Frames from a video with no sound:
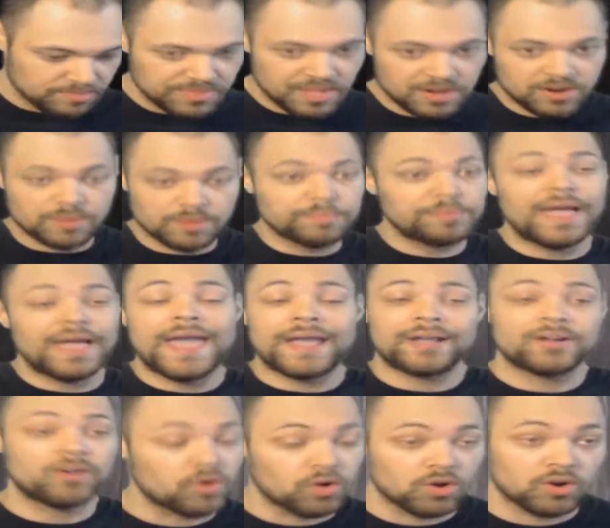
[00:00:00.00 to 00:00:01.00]
are
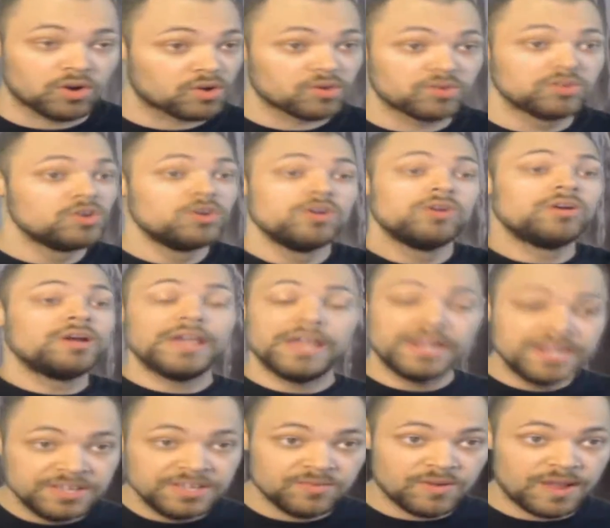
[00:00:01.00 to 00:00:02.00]
black or
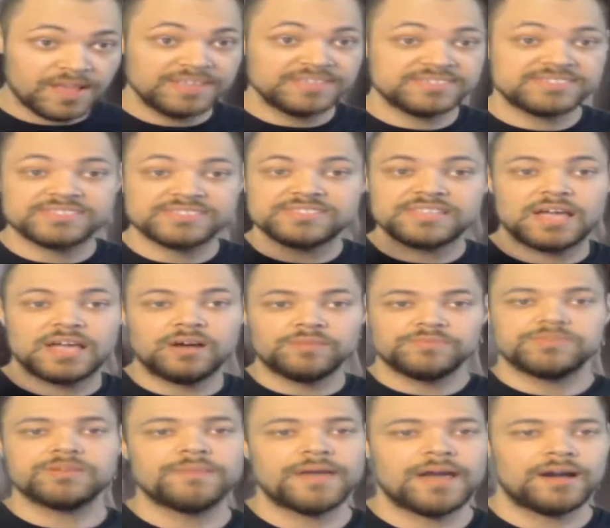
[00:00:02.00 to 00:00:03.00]
any race, to
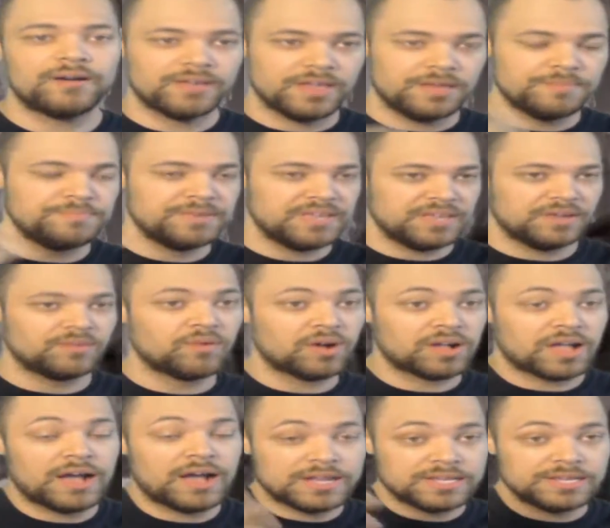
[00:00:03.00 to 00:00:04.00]
help them out and be a
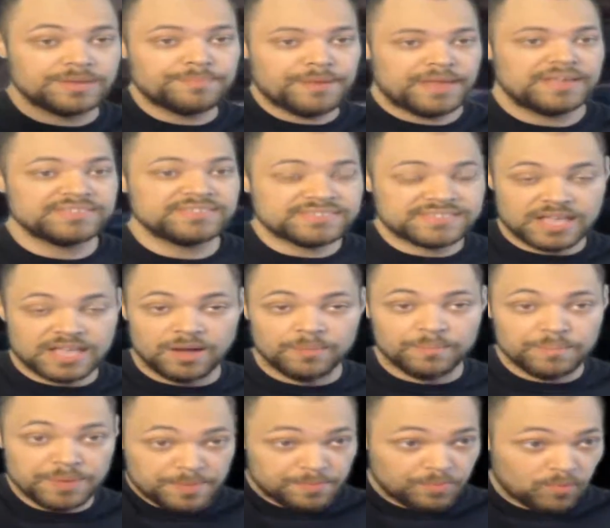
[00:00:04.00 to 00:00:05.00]
Wakanda base to
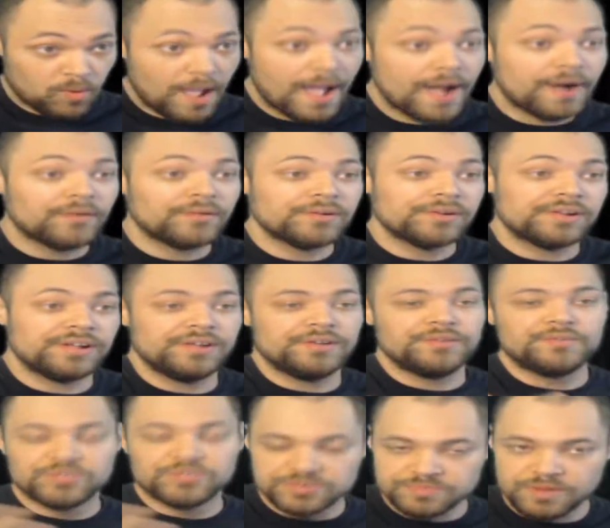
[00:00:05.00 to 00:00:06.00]
help people out.
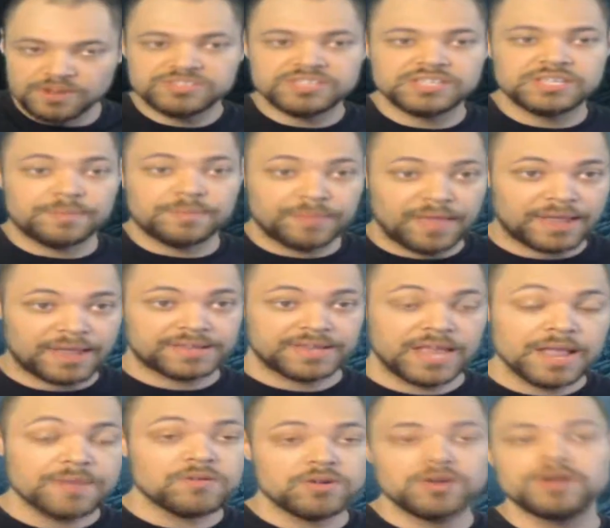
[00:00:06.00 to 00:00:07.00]
It was mostly in a black
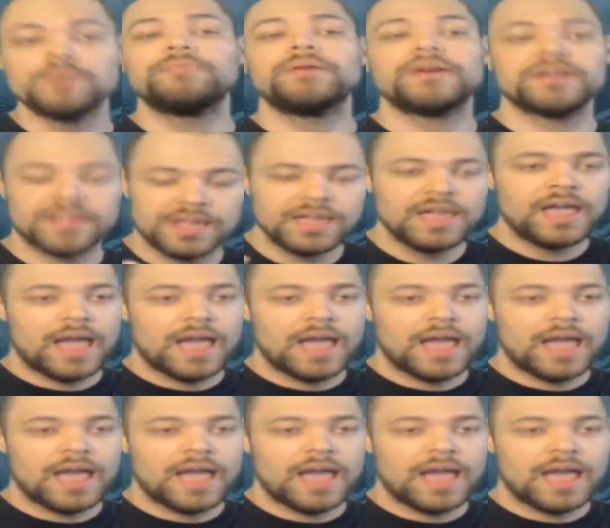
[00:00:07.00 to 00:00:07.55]
neighborhood, but